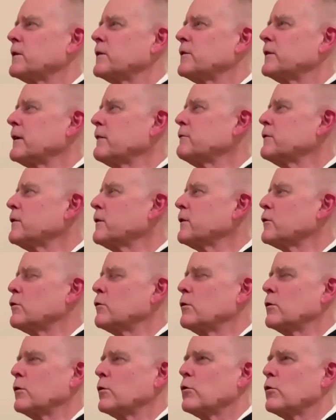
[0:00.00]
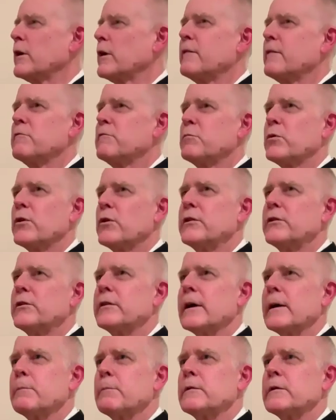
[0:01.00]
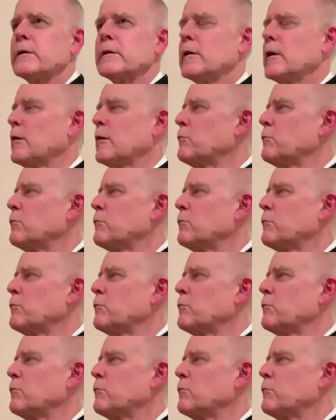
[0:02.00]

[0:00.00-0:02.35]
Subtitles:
The seventh grave precept,